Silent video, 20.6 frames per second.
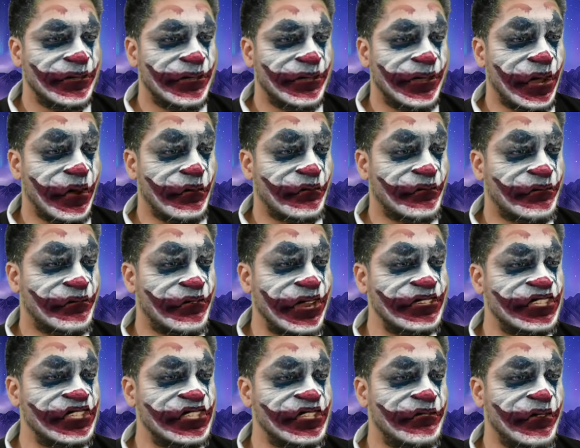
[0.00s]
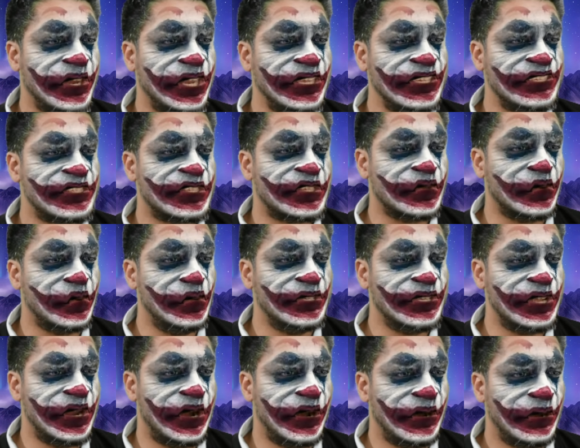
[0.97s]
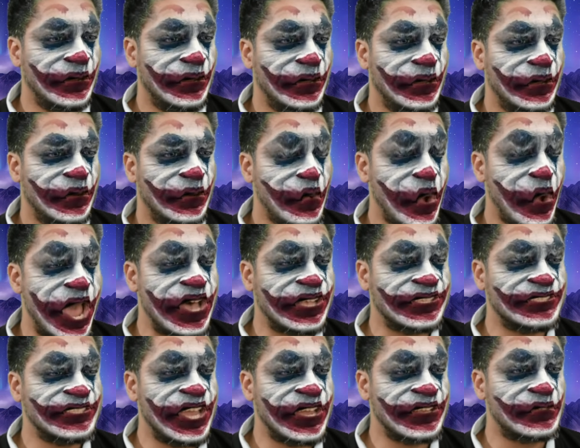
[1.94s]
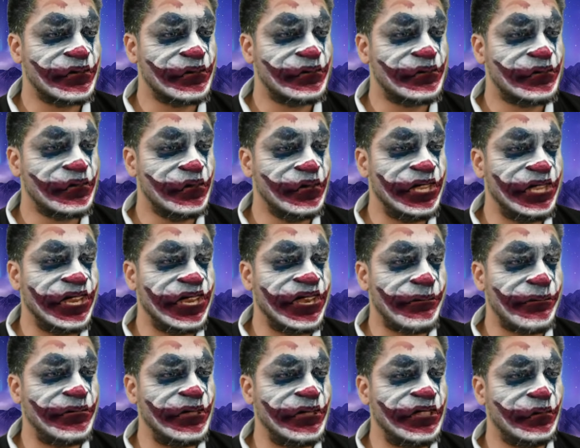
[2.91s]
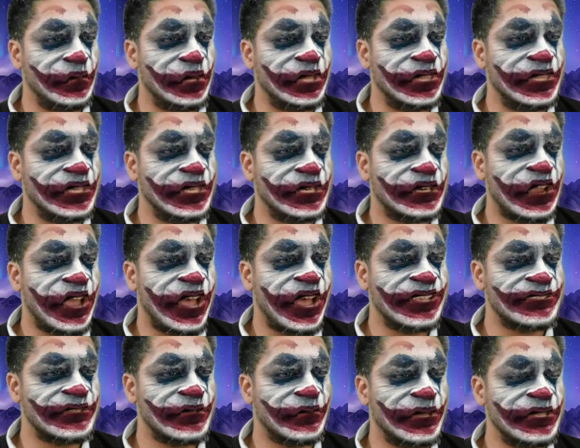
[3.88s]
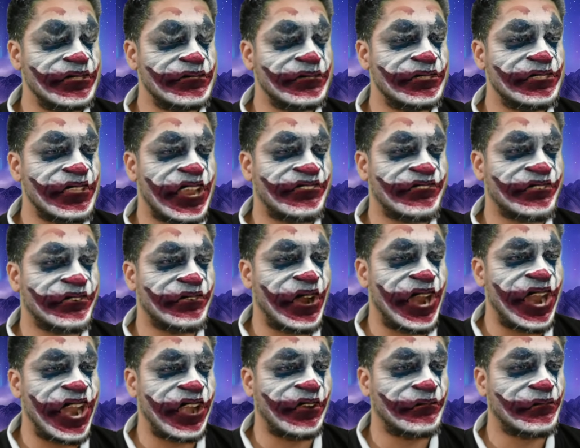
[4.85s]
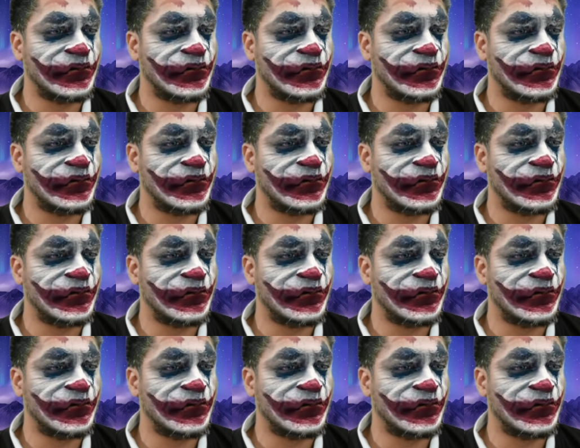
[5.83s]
a fresh-faced soldier who has yet to truly grapple with the consequences of war.